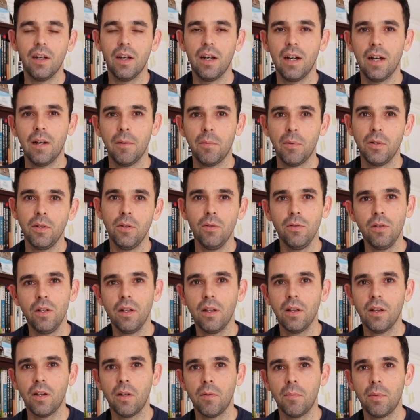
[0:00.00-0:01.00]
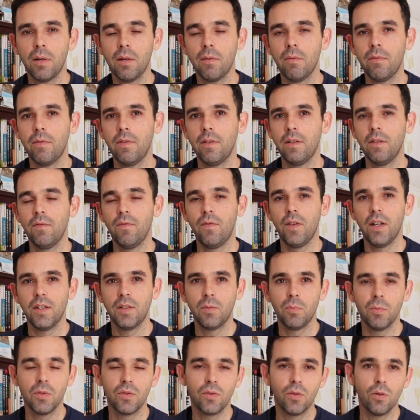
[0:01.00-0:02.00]
but you need a little bit of
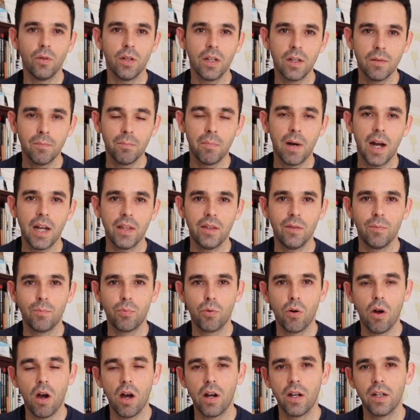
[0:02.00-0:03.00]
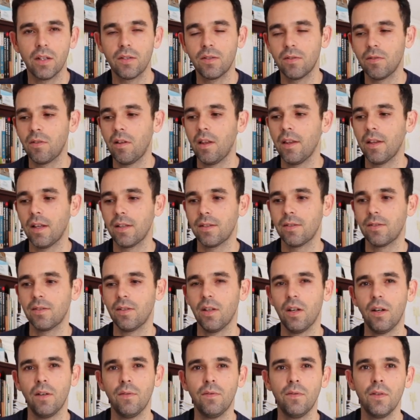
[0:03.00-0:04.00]
investment so you can buy the products and all that
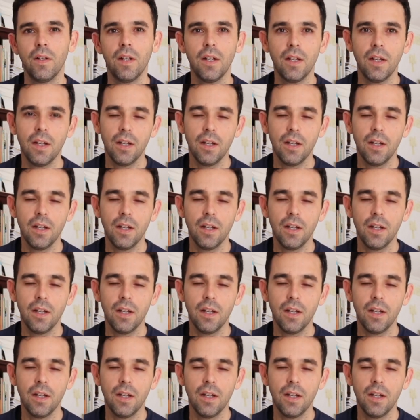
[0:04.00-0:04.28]
stuff.